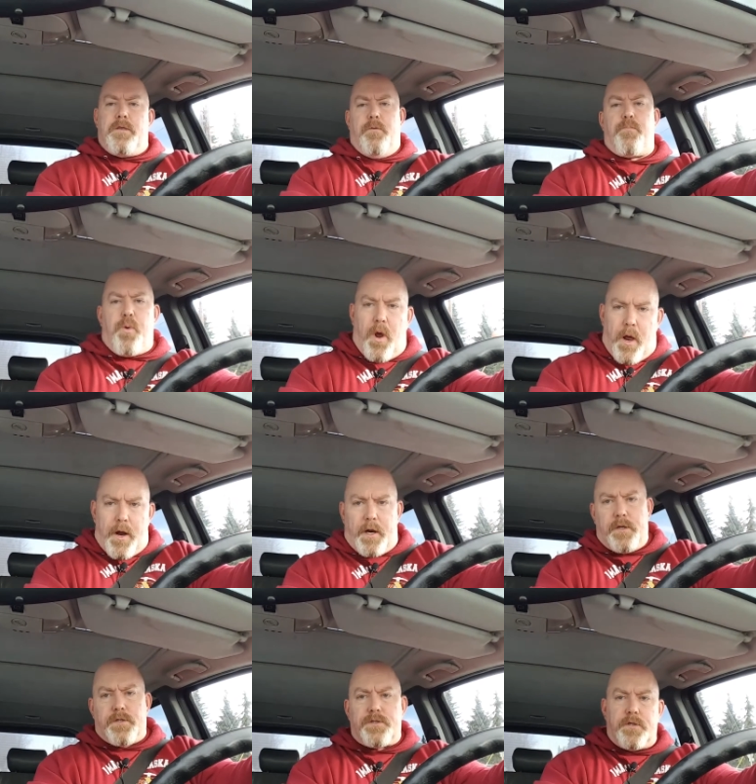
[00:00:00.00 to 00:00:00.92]
the
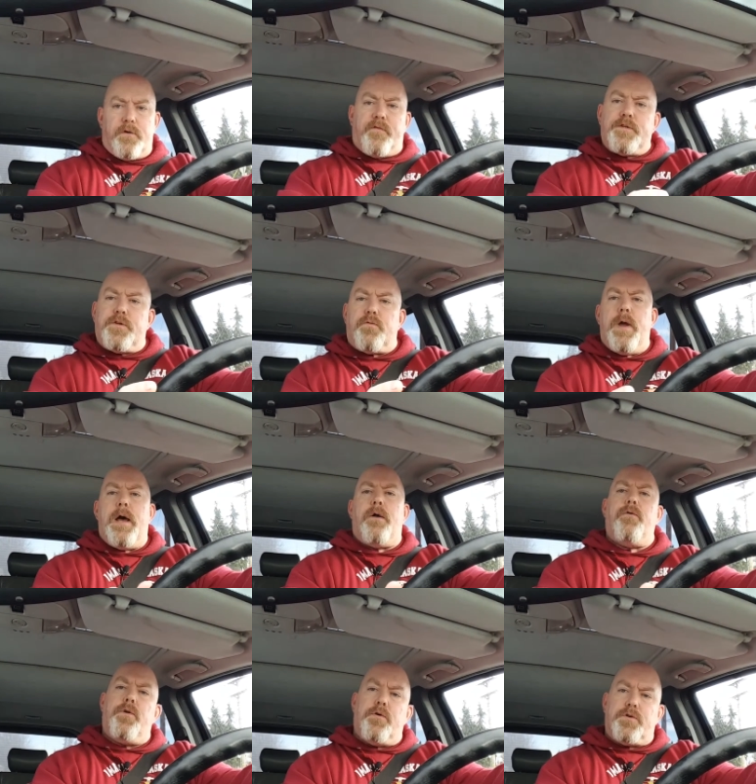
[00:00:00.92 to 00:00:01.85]
product and service
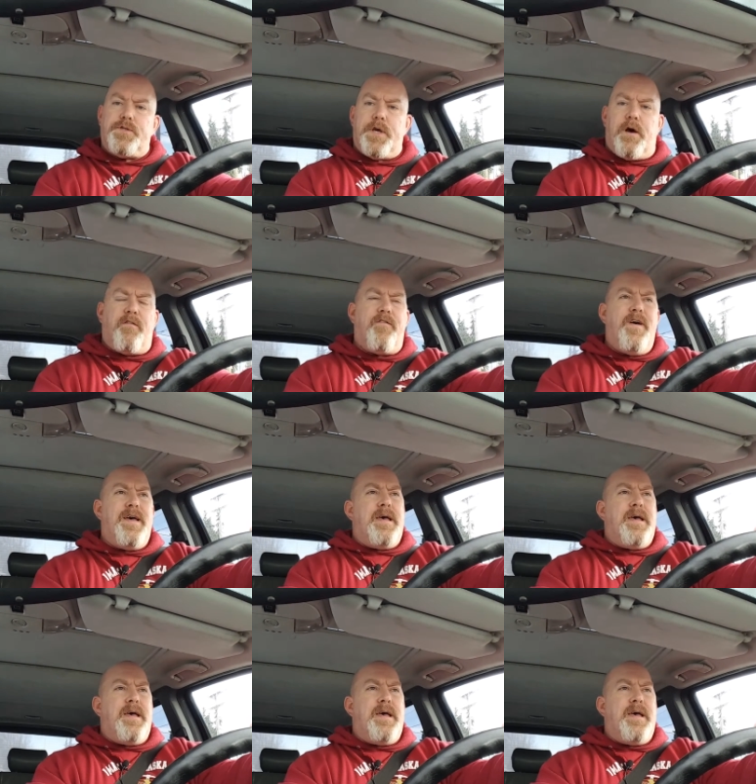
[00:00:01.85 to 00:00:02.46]
around yourself